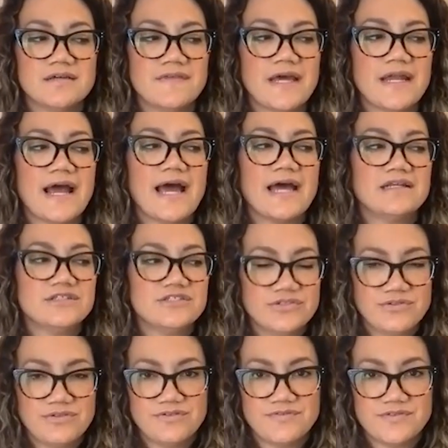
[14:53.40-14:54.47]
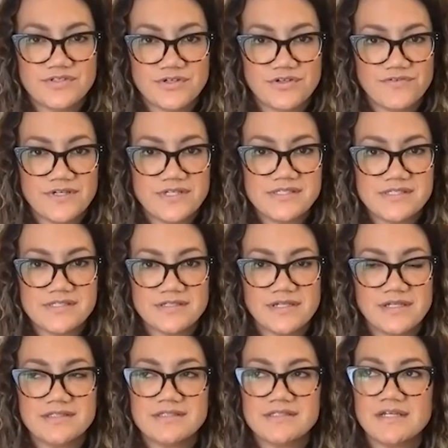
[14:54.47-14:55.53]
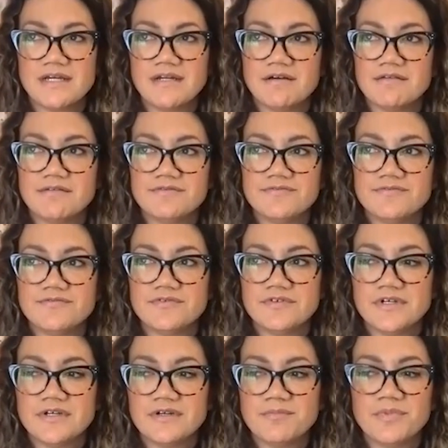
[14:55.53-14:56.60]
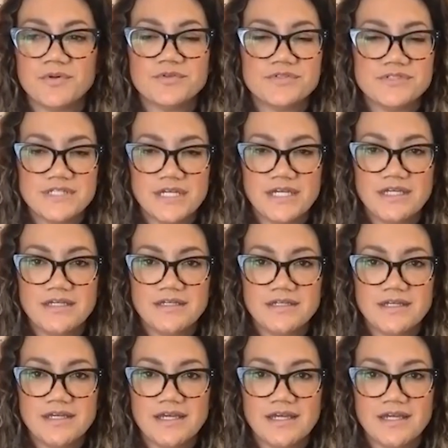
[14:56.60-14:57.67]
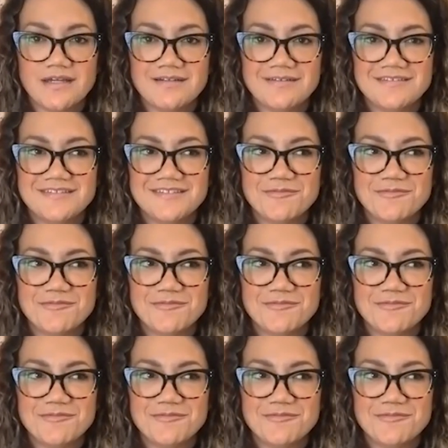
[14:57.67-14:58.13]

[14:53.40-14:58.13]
that attitude of service instead of boasting and